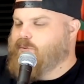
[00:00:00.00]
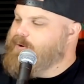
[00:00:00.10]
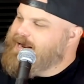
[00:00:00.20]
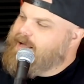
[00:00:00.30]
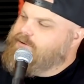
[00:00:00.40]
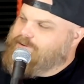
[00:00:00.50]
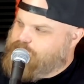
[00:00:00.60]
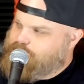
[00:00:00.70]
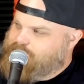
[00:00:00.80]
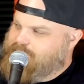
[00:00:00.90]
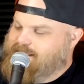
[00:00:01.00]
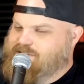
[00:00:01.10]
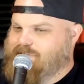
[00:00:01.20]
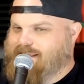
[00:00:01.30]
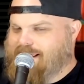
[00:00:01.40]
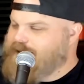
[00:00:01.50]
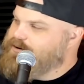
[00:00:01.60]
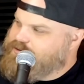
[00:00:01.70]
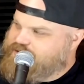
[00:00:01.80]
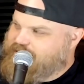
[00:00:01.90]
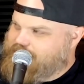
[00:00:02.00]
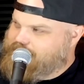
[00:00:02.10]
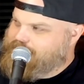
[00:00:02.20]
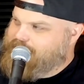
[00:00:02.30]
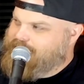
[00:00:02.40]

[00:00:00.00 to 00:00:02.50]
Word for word: But what I'll do is when the haters come,